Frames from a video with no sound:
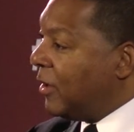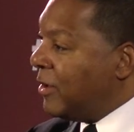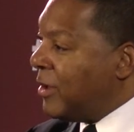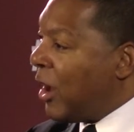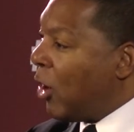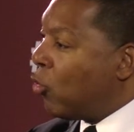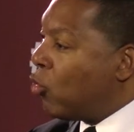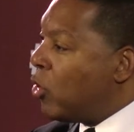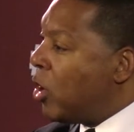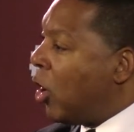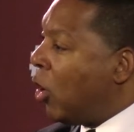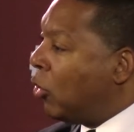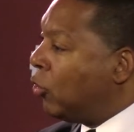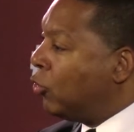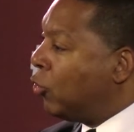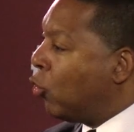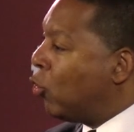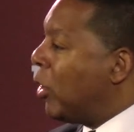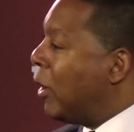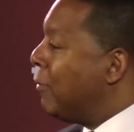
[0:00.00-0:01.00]
Now we
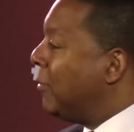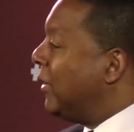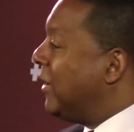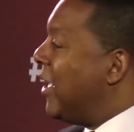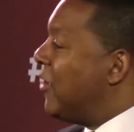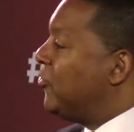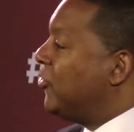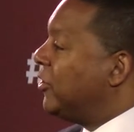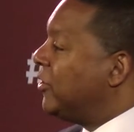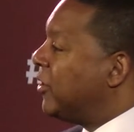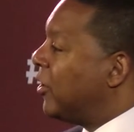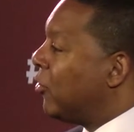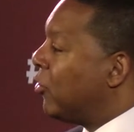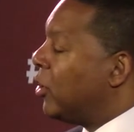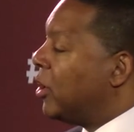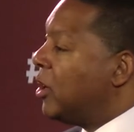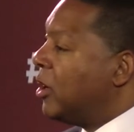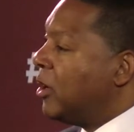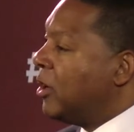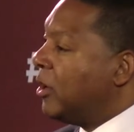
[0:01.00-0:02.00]
all know him,
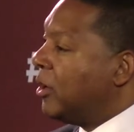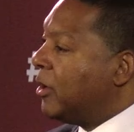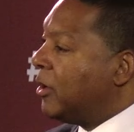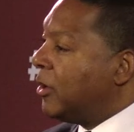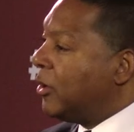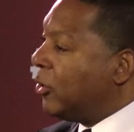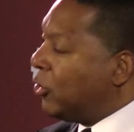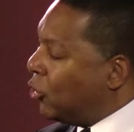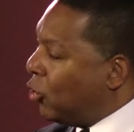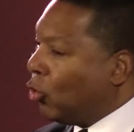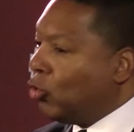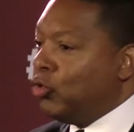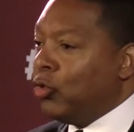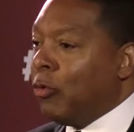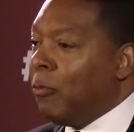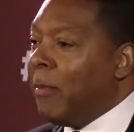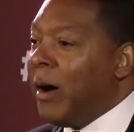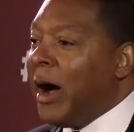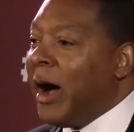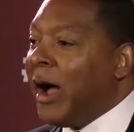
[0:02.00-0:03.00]
legendary Yo
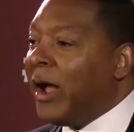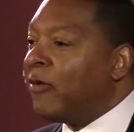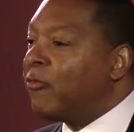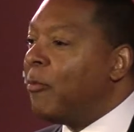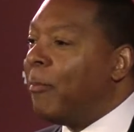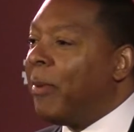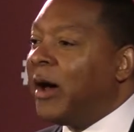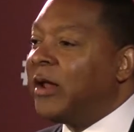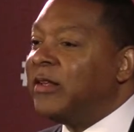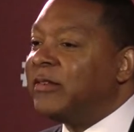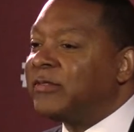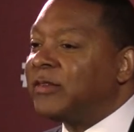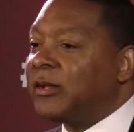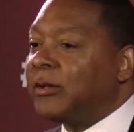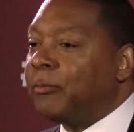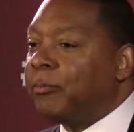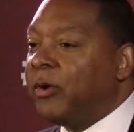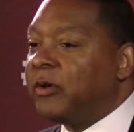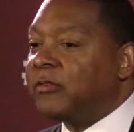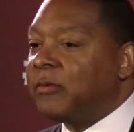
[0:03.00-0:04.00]
Yo Ma. Everybody
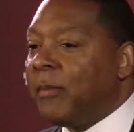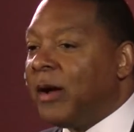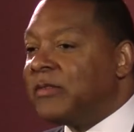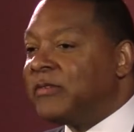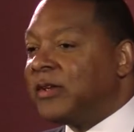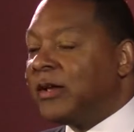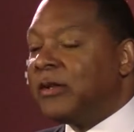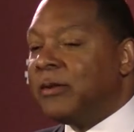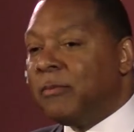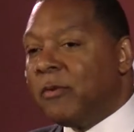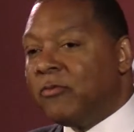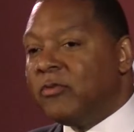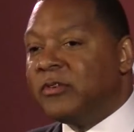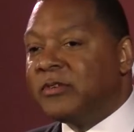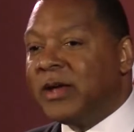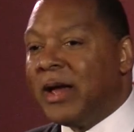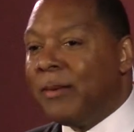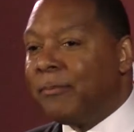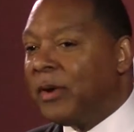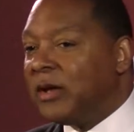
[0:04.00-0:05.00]
celebrates him. I tell him every
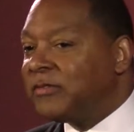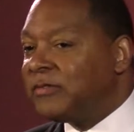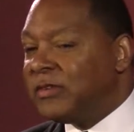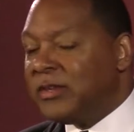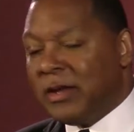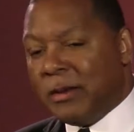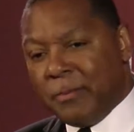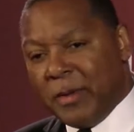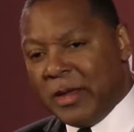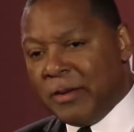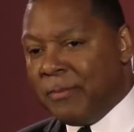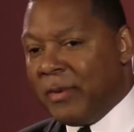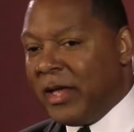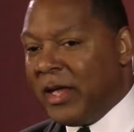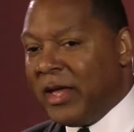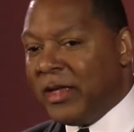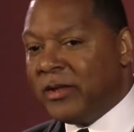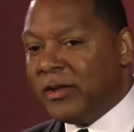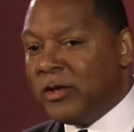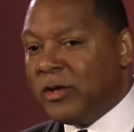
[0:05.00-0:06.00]
time I see him, hey
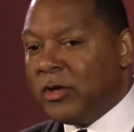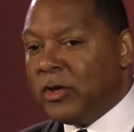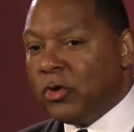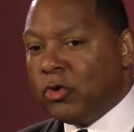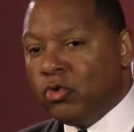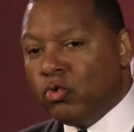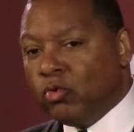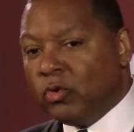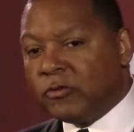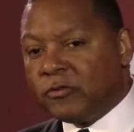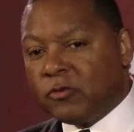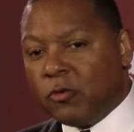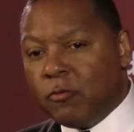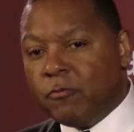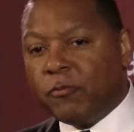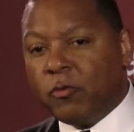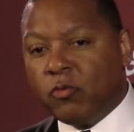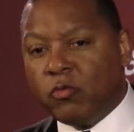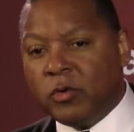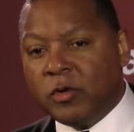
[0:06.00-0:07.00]
man, you were so
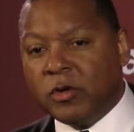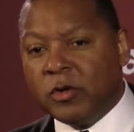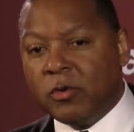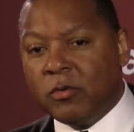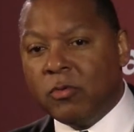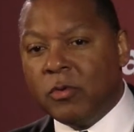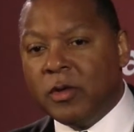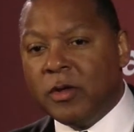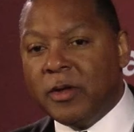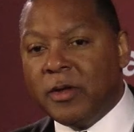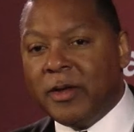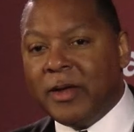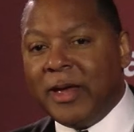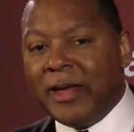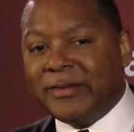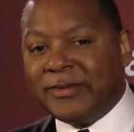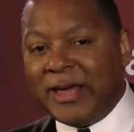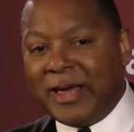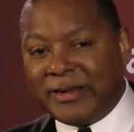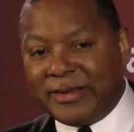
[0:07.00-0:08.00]
for real
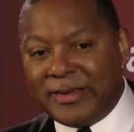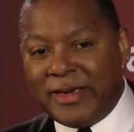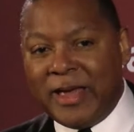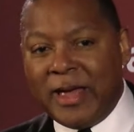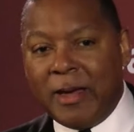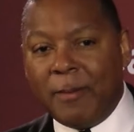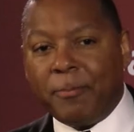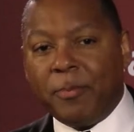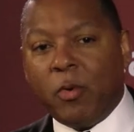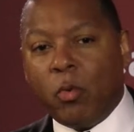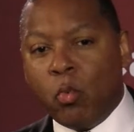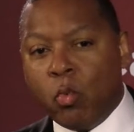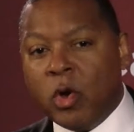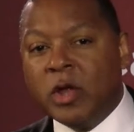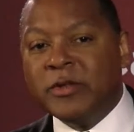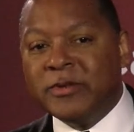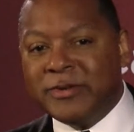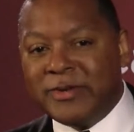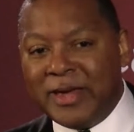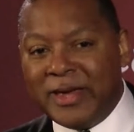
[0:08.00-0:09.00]
at that camp
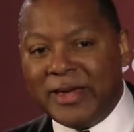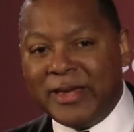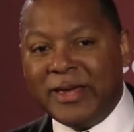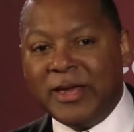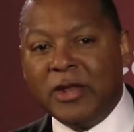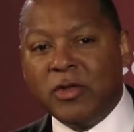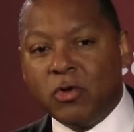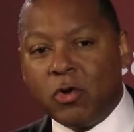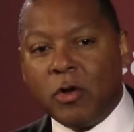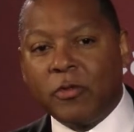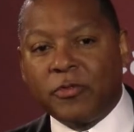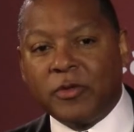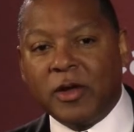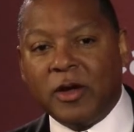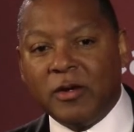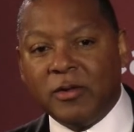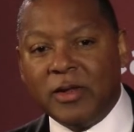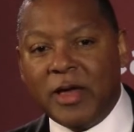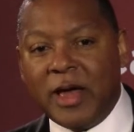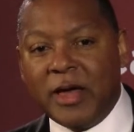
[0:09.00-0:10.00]
one day in North
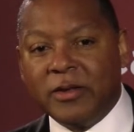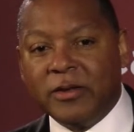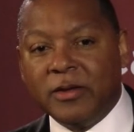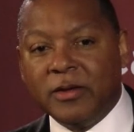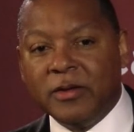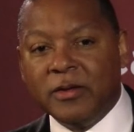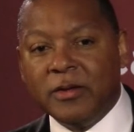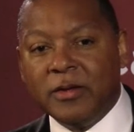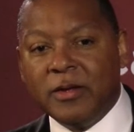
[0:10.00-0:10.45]
Carolina